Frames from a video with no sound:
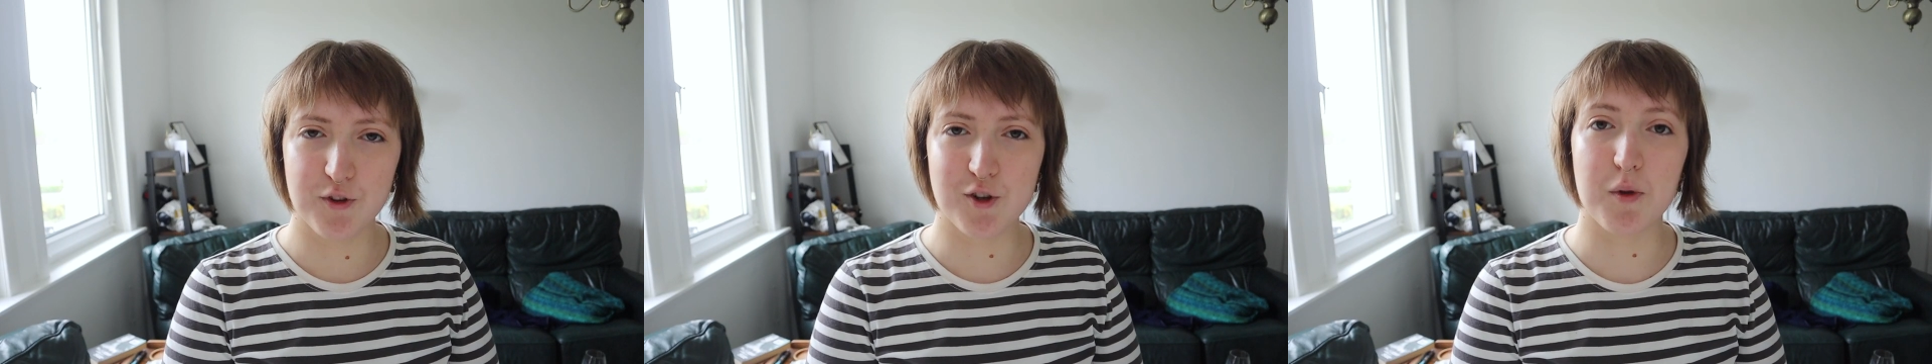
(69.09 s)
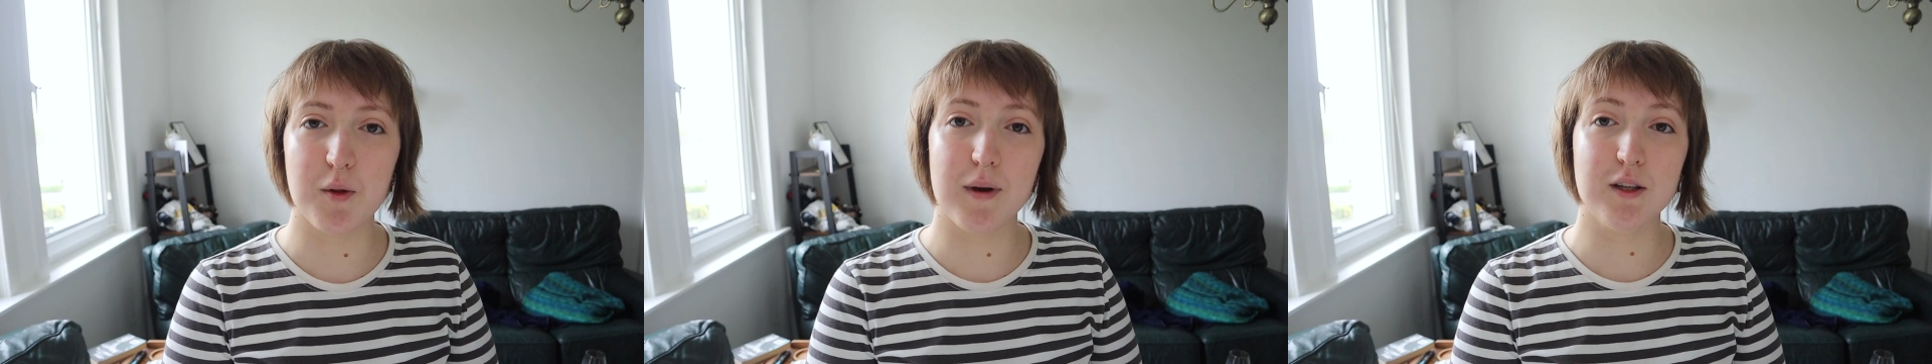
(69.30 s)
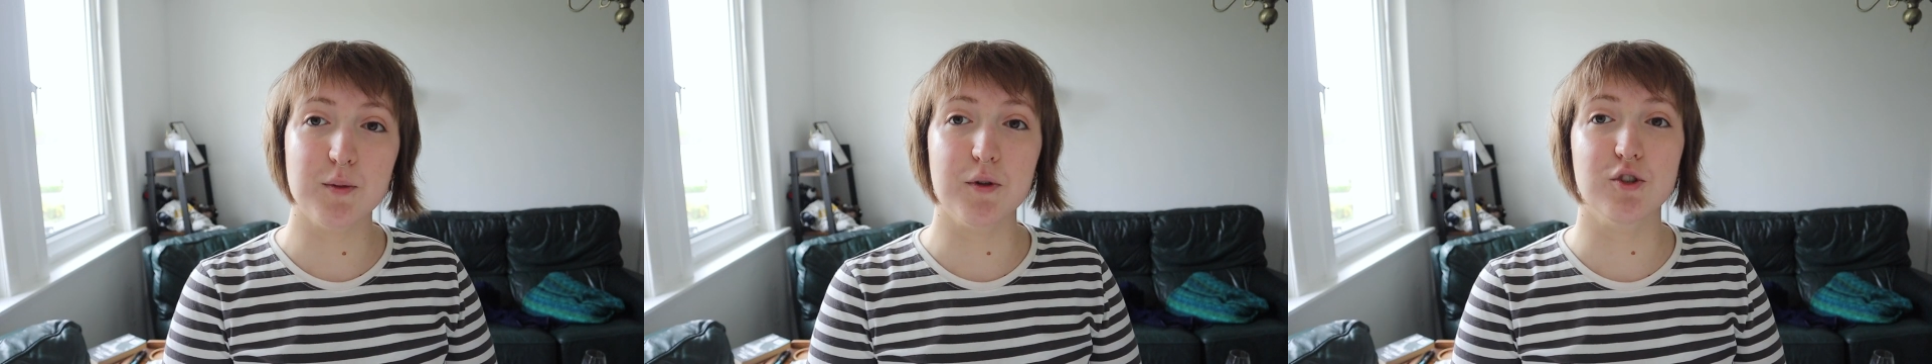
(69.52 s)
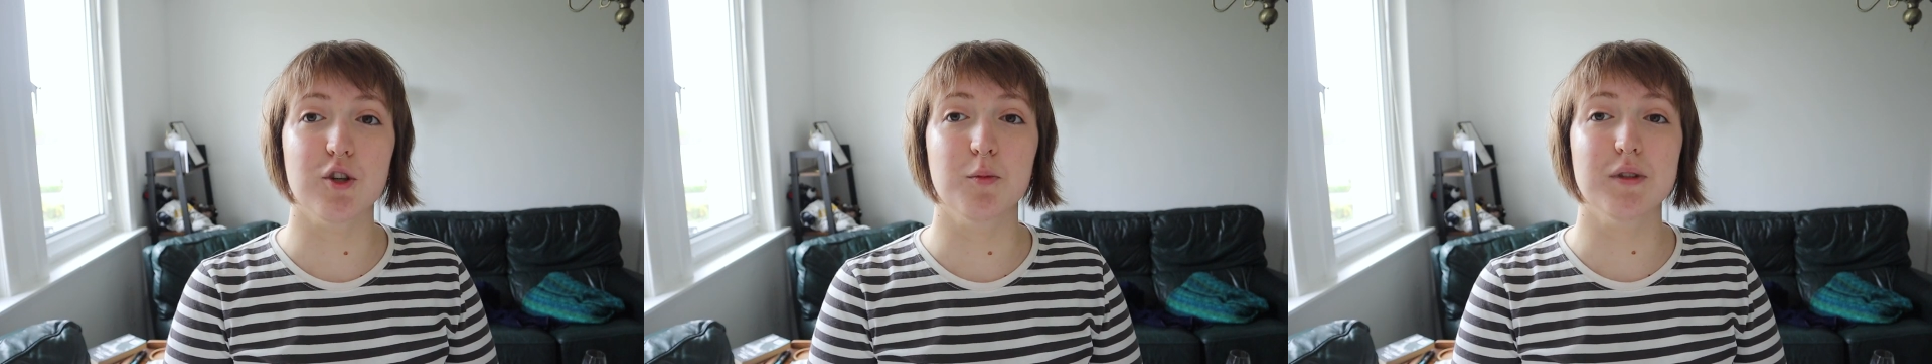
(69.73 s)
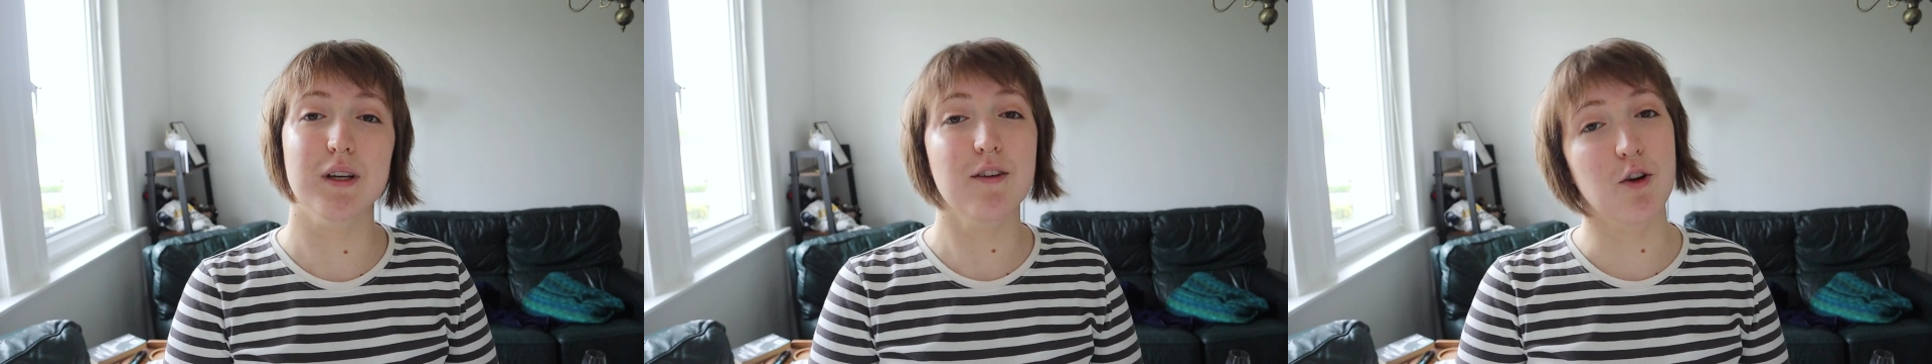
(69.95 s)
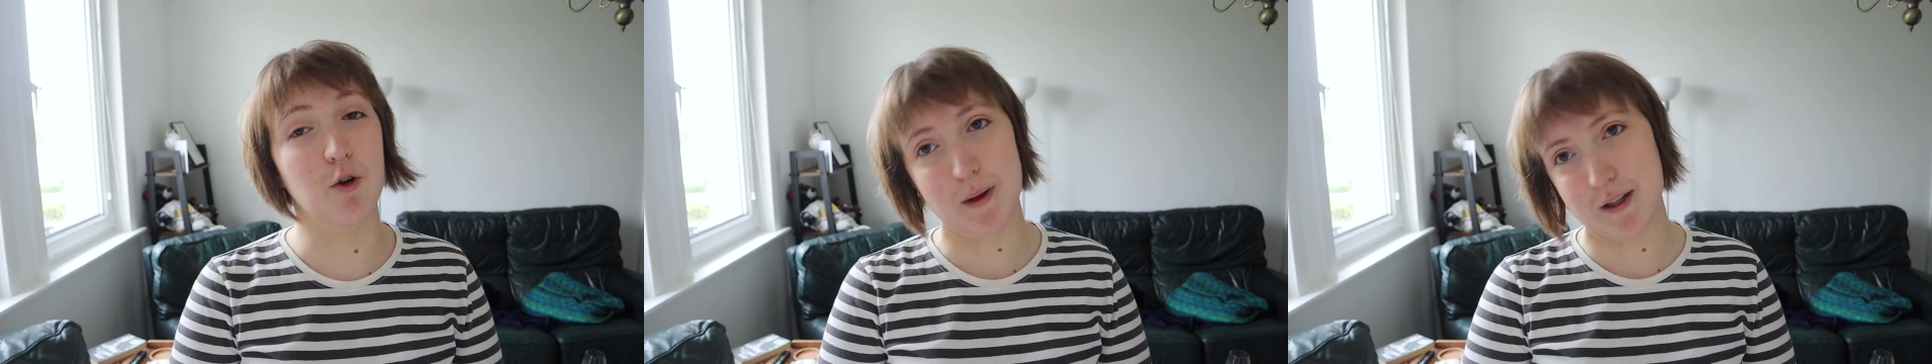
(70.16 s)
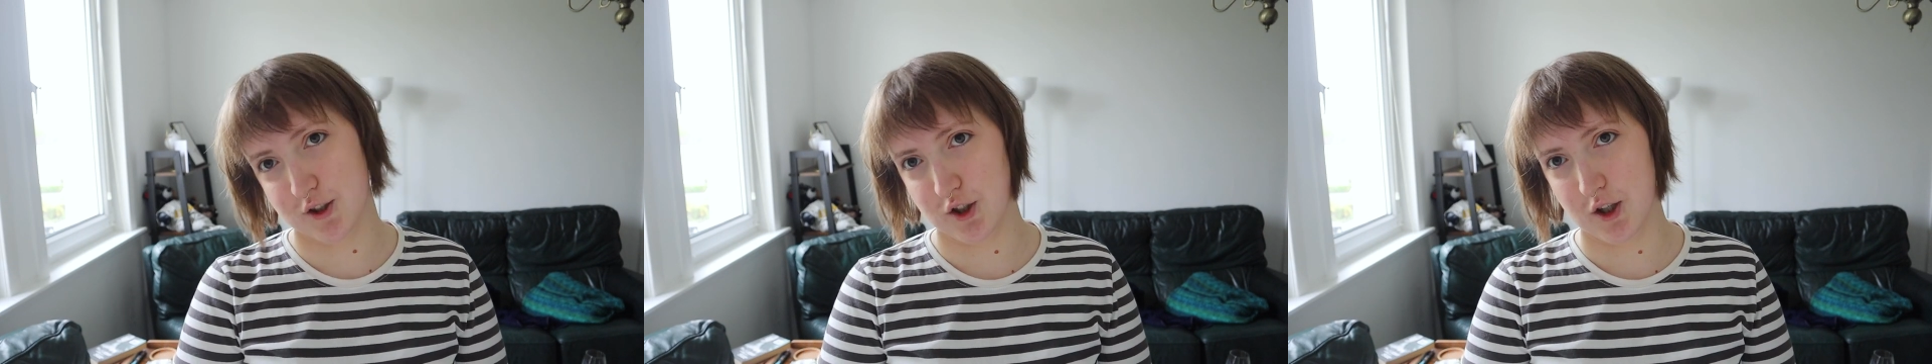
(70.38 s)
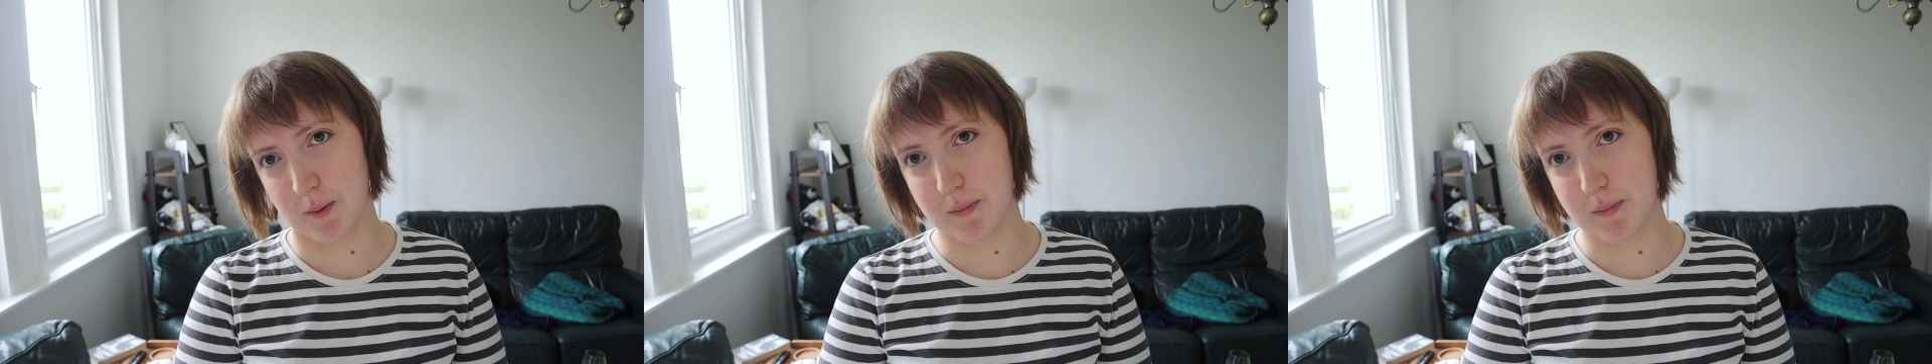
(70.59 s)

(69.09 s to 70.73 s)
some of the best bookshops I've ever been to.